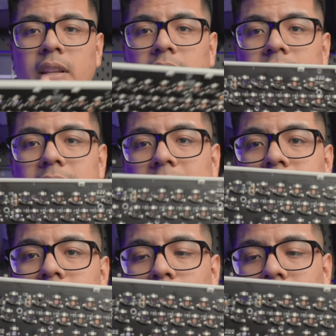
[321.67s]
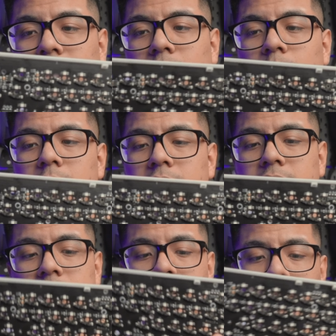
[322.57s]
There's like some on the
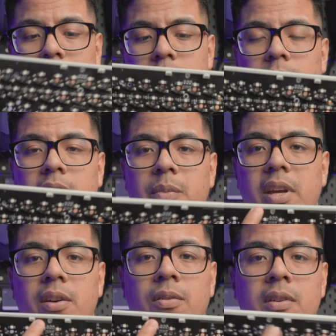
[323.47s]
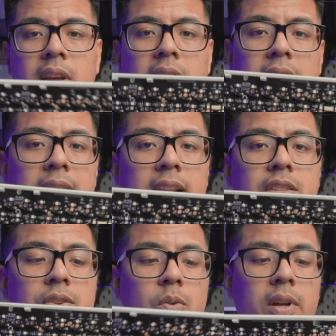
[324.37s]
corners, 2 in the middle, and then
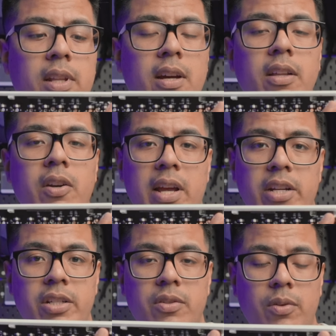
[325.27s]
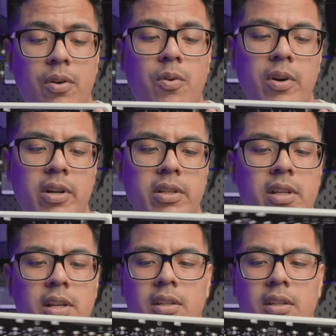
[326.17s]
2 on the other edges or the corners.